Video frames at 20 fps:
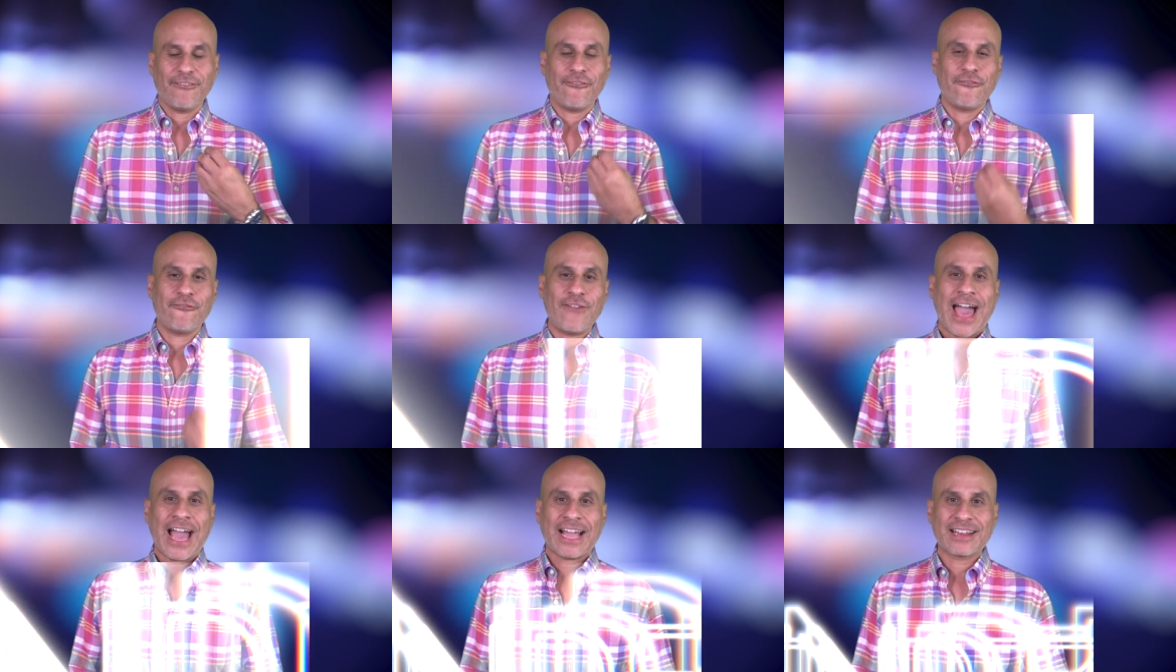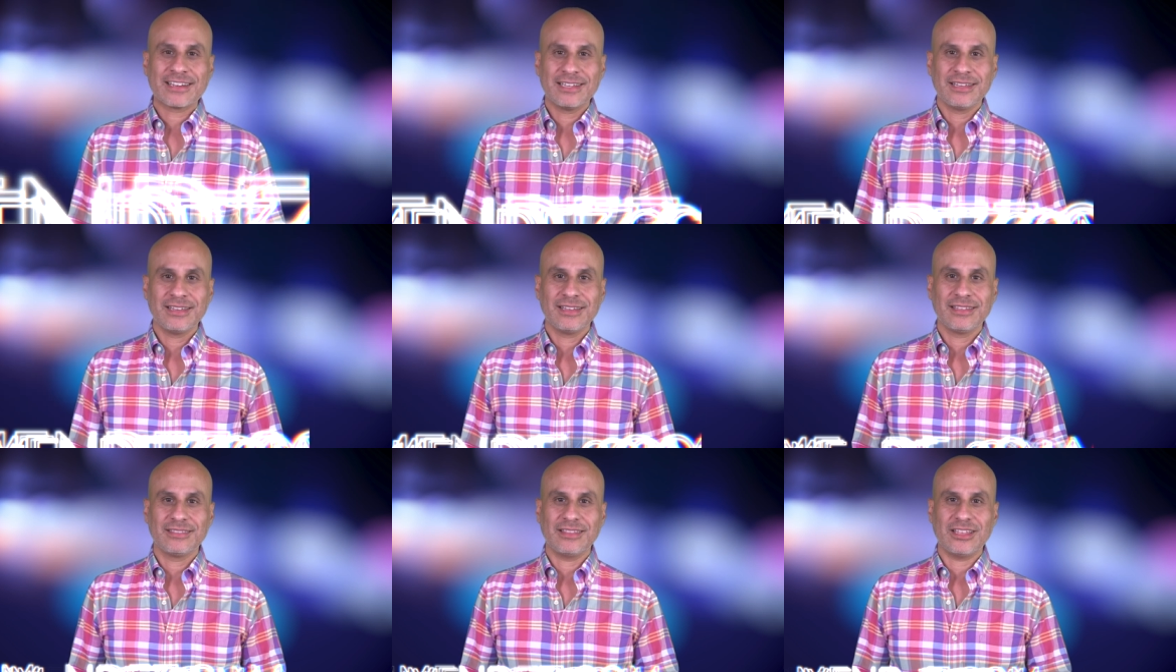fact
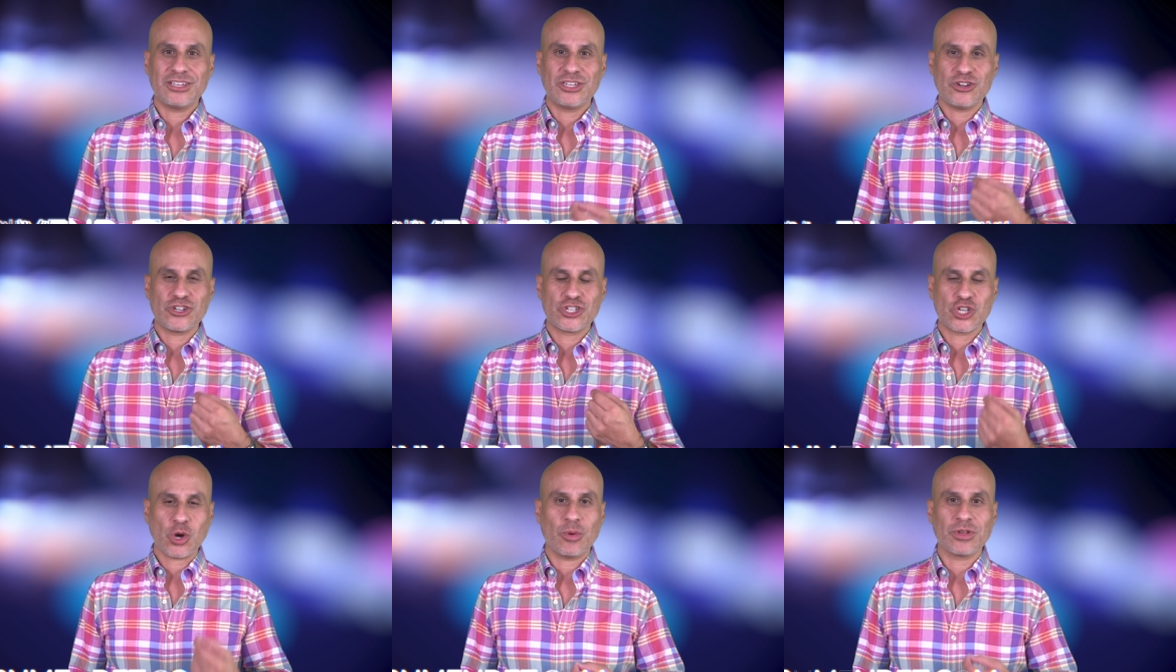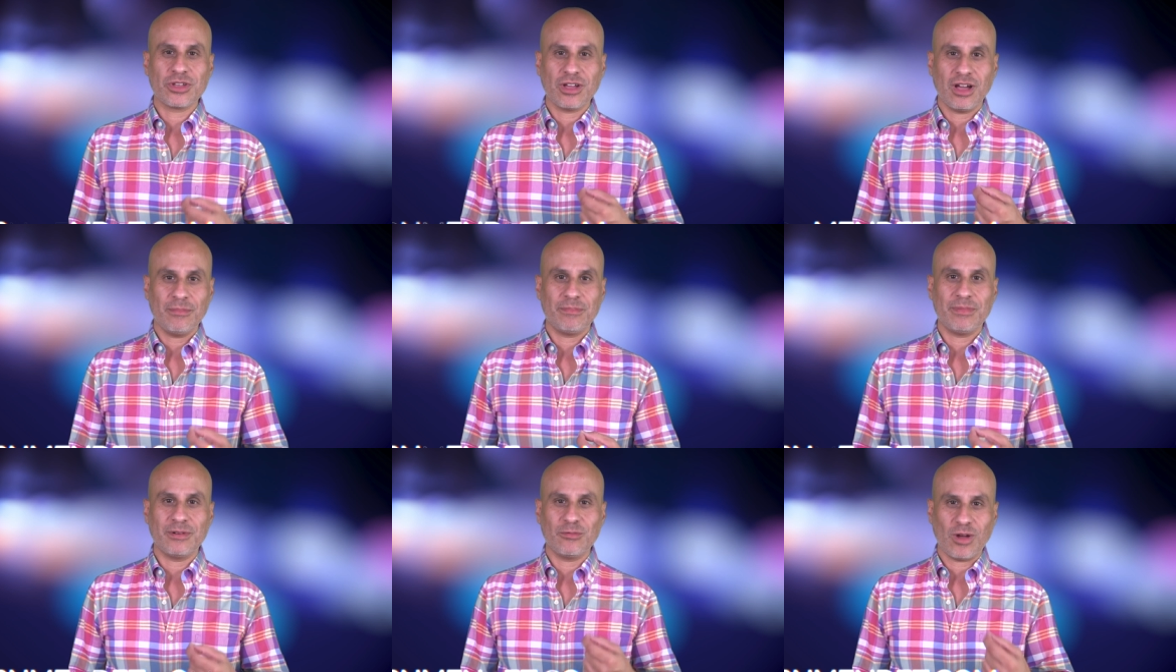that you're showing
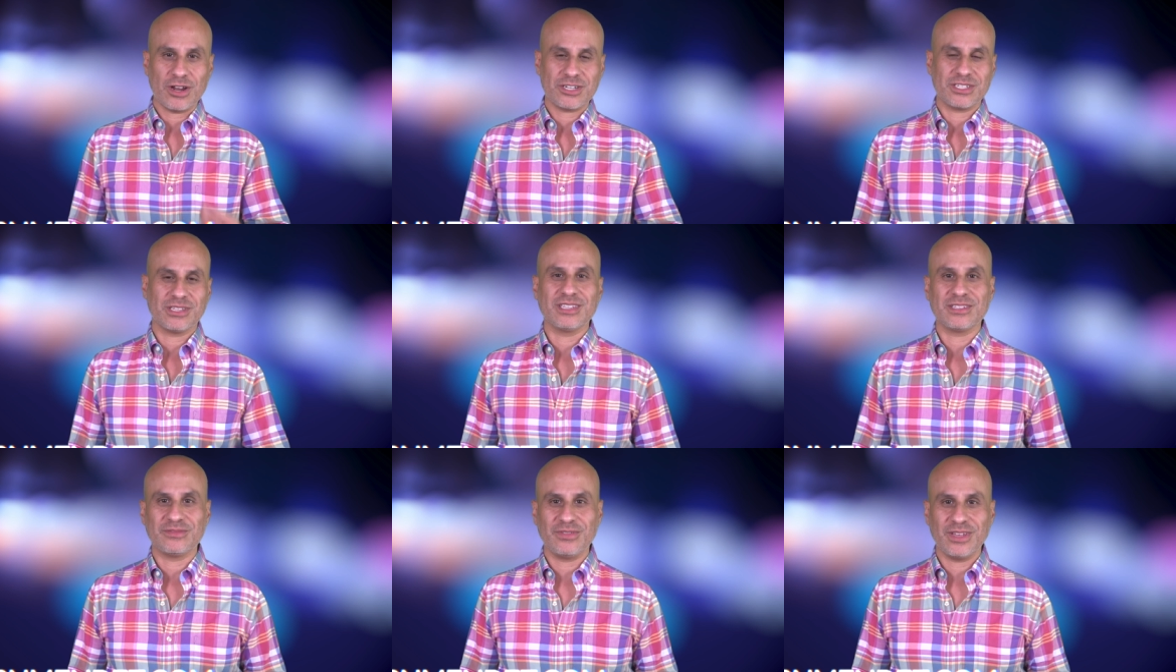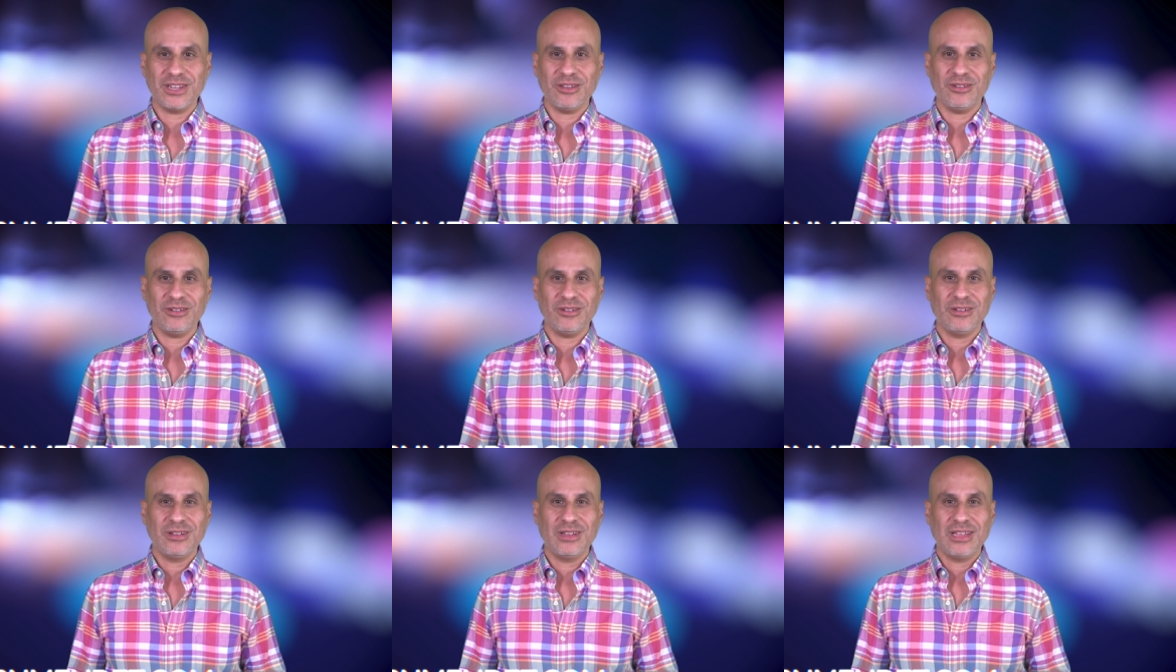up and watching this
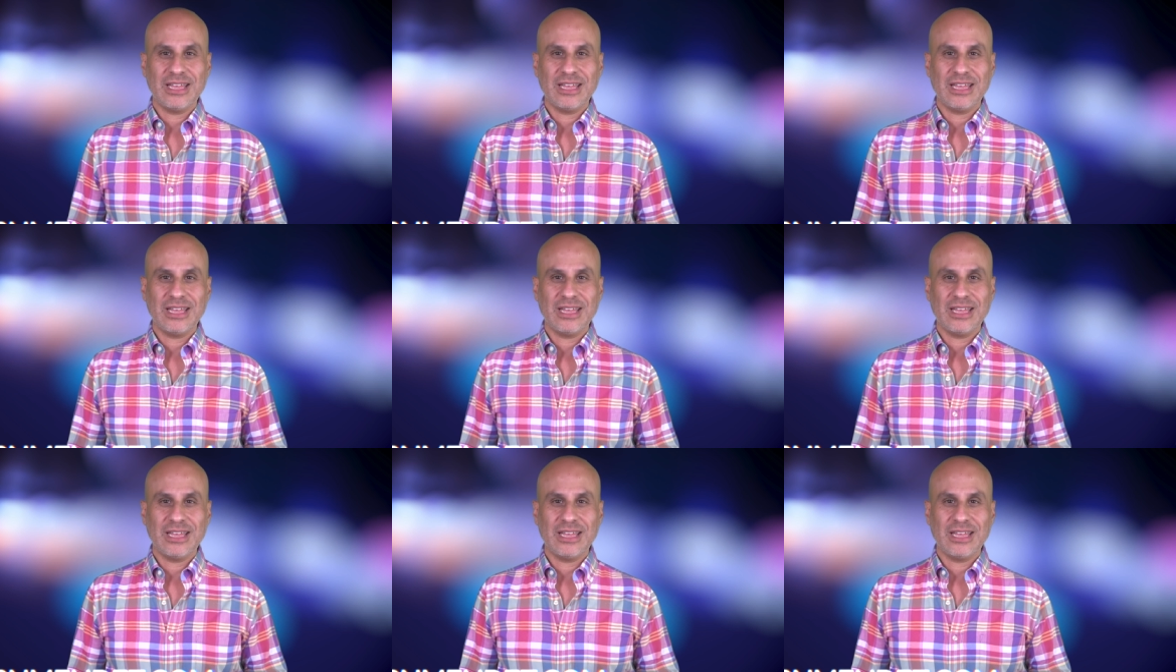video